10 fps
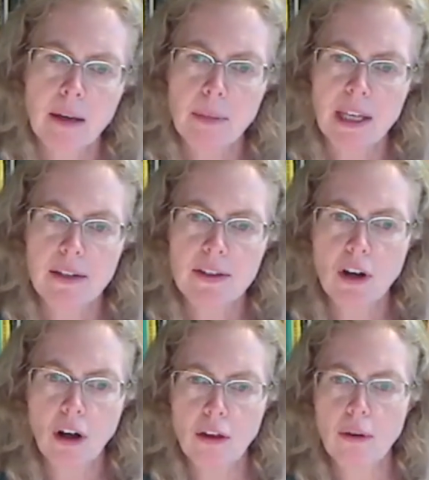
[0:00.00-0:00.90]
Because
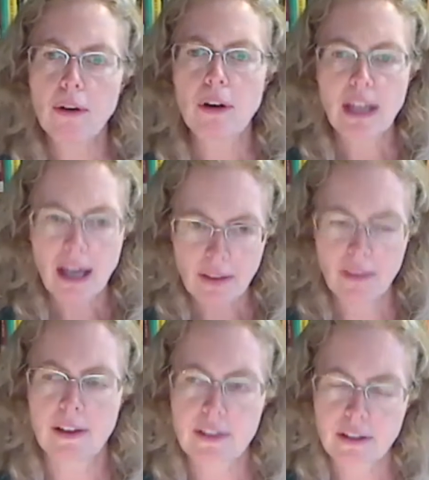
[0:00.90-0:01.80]
although there are
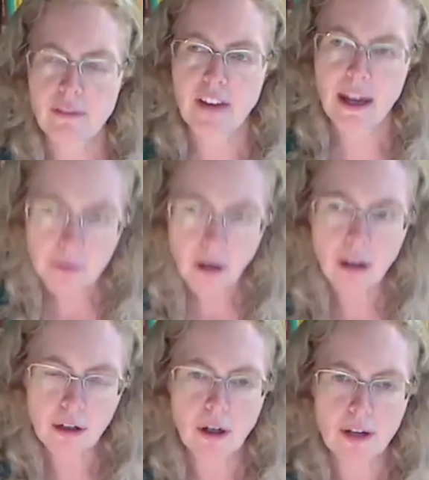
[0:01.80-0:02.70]
Catholics found all
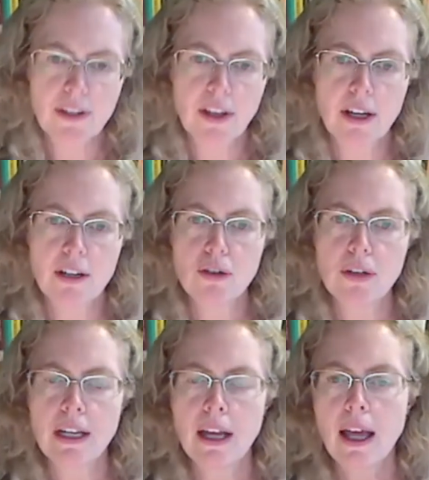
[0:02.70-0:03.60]
across the country,